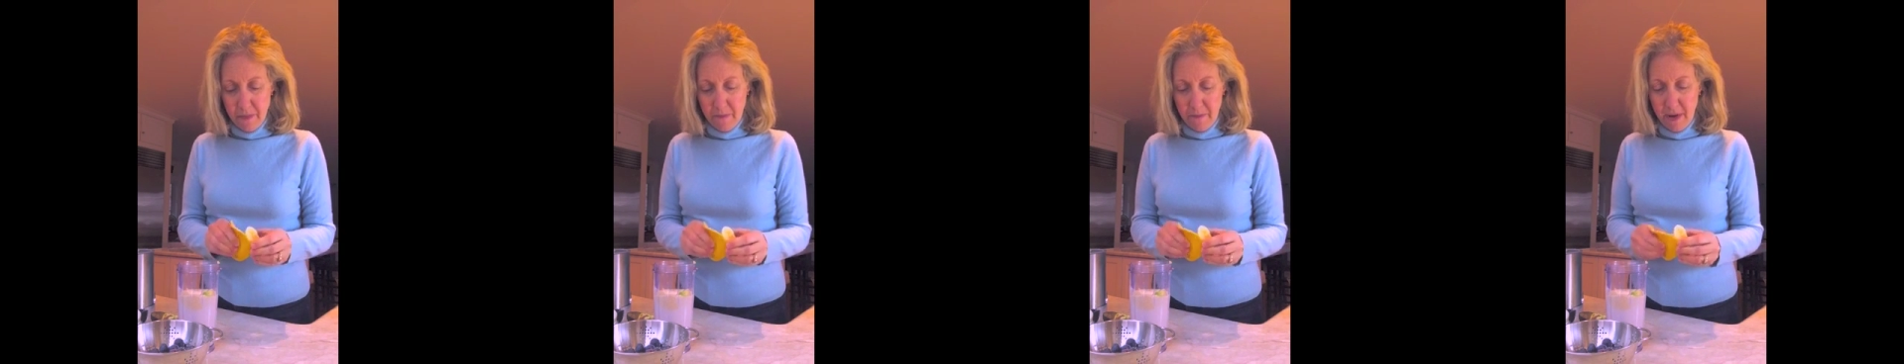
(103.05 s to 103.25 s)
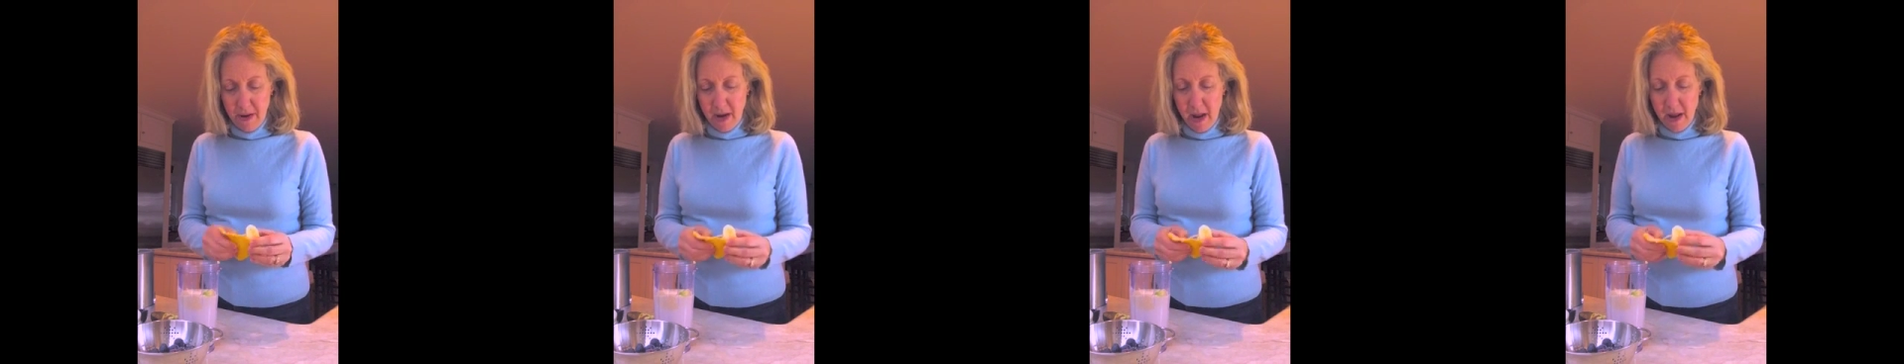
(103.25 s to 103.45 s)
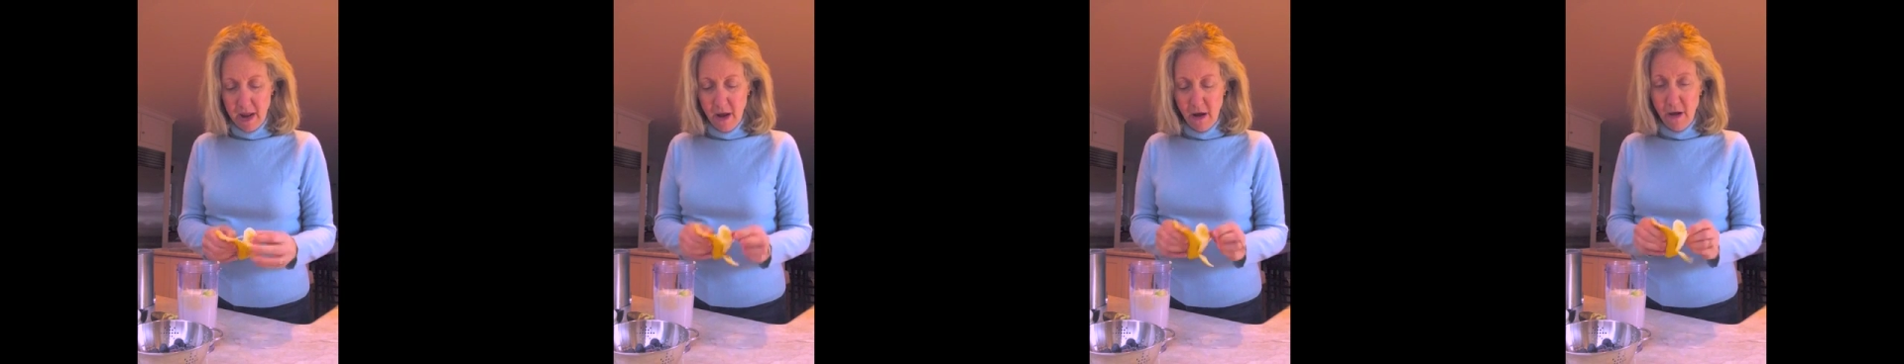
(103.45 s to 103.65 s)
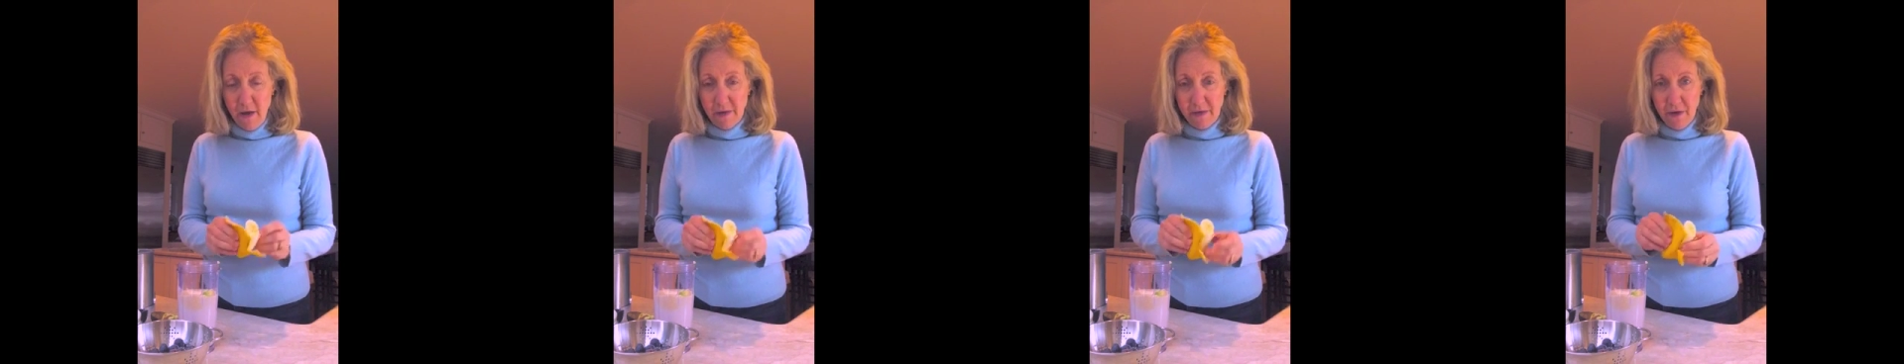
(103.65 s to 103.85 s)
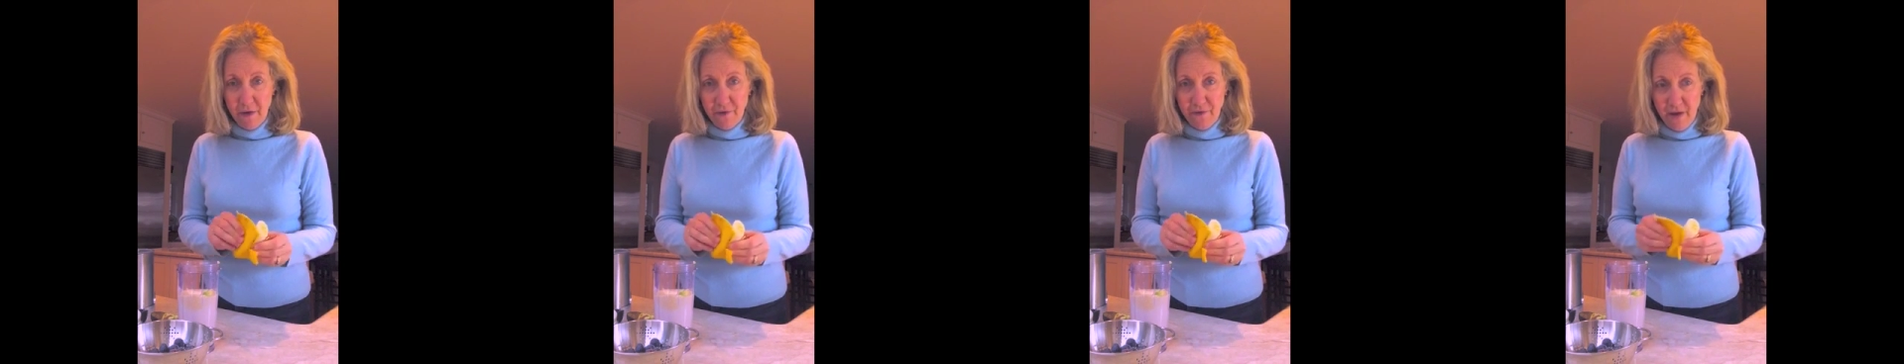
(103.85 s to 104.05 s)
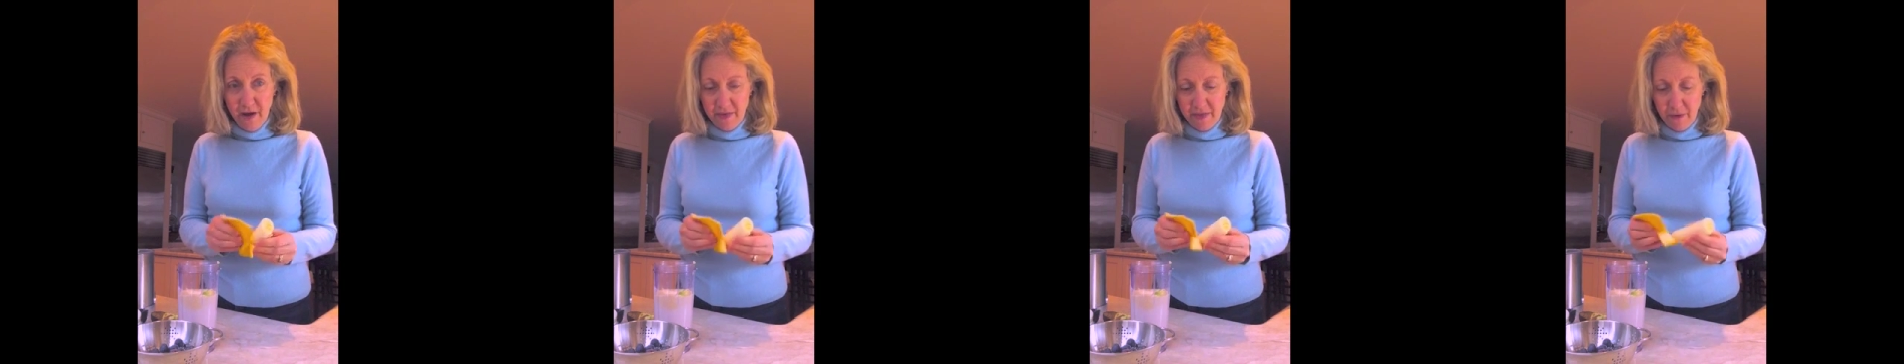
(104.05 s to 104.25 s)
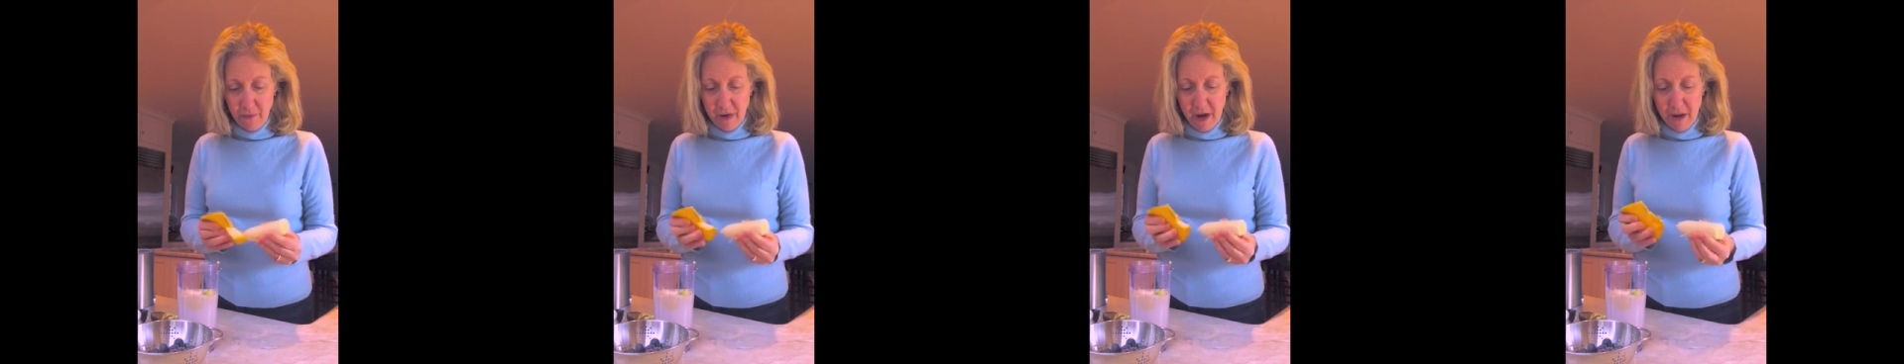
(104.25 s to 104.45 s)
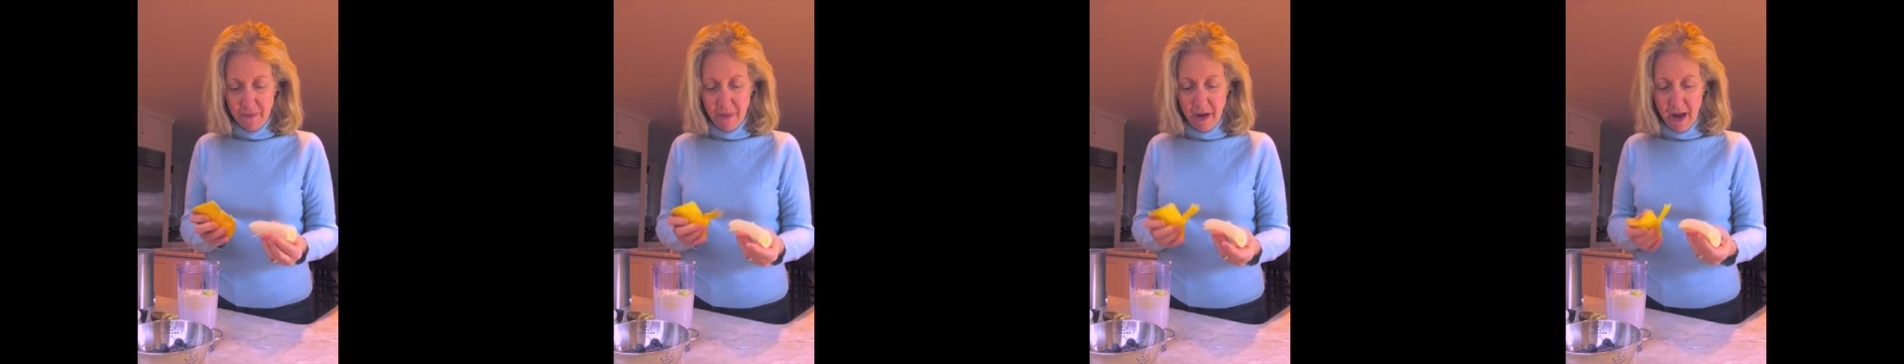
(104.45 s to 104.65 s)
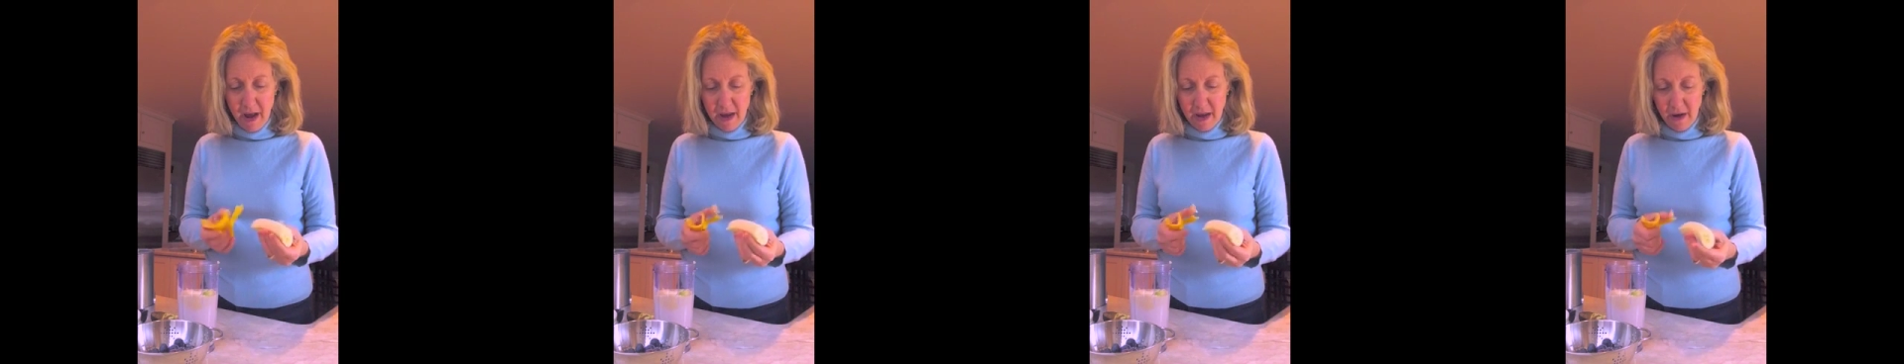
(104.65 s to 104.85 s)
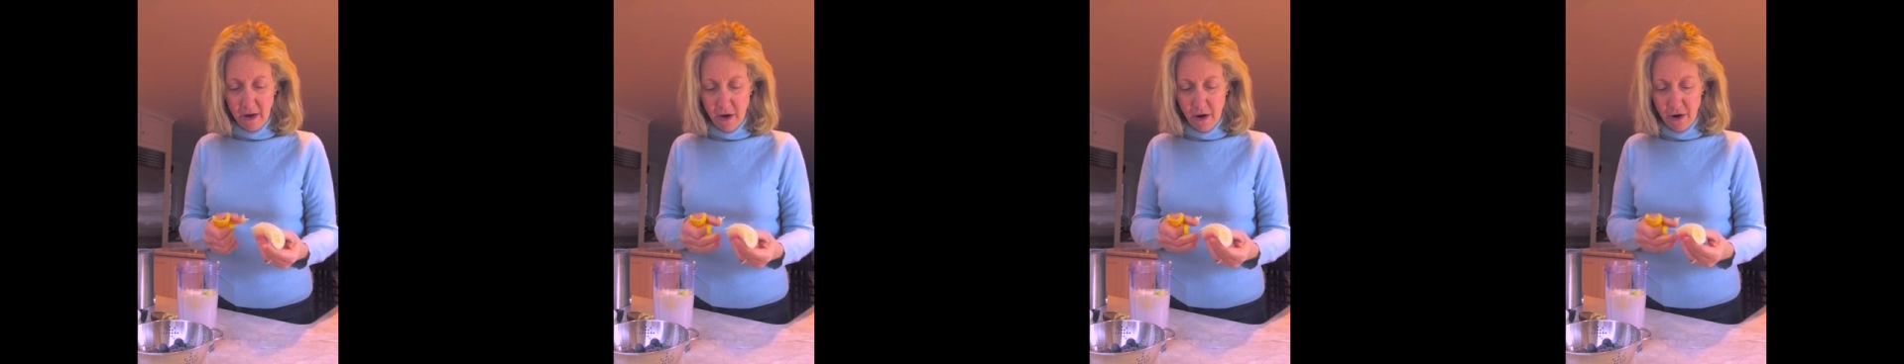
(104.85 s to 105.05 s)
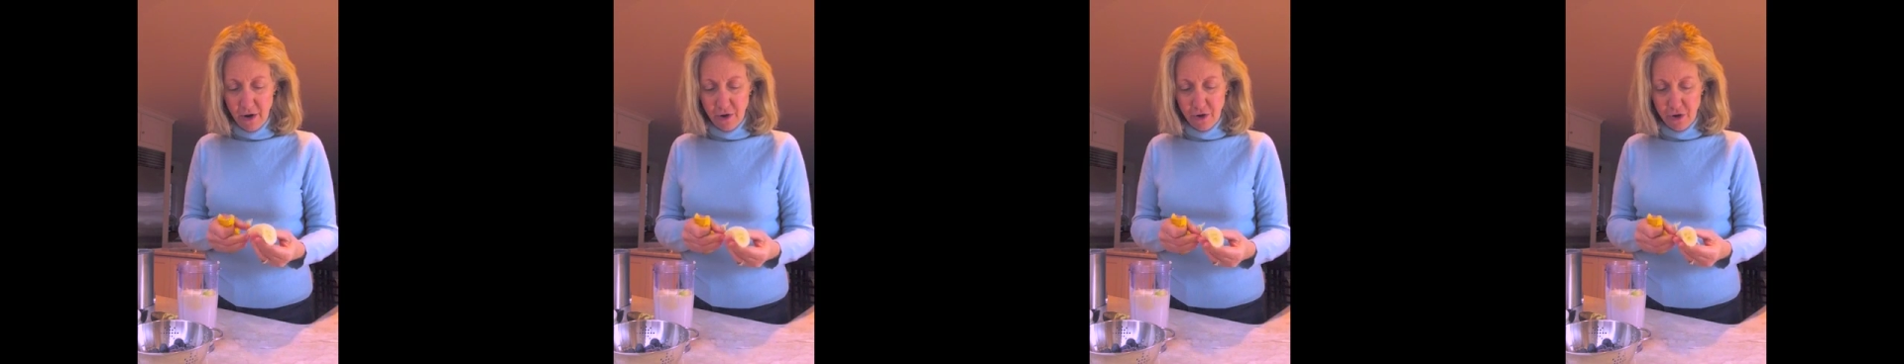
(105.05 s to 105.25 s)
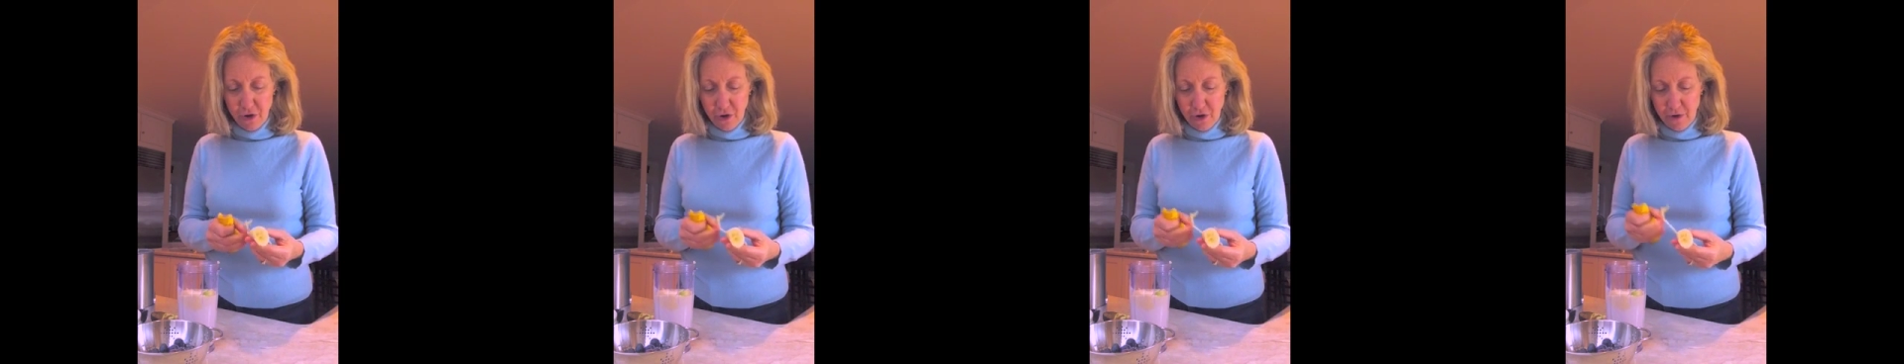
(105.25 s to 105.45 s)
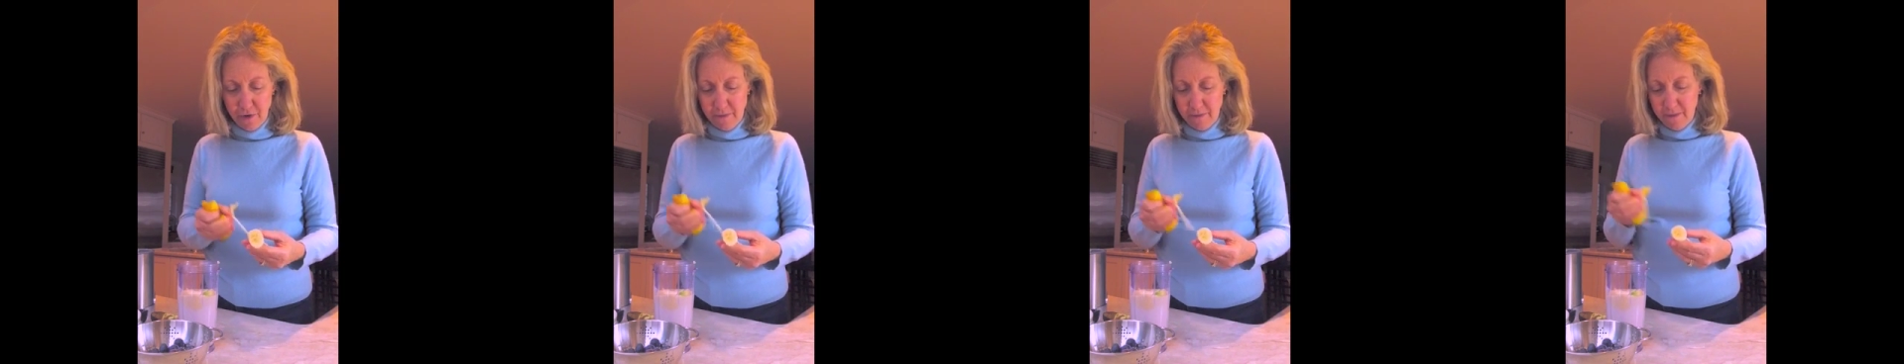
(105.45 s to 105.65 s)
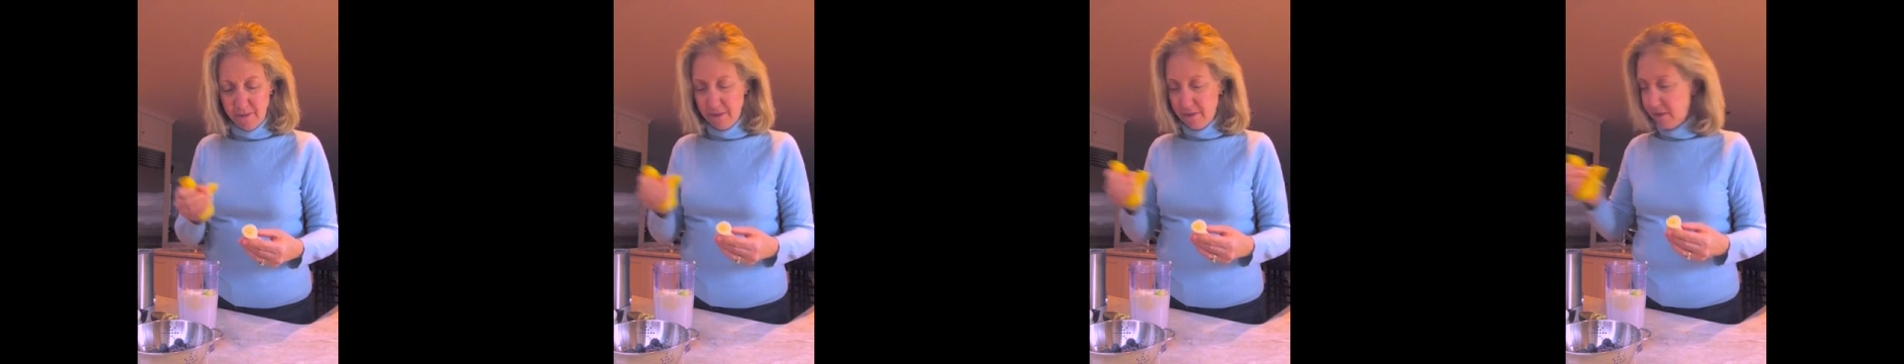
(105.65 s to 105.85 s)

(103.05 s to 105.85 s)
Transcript: but I also find that when I buy a large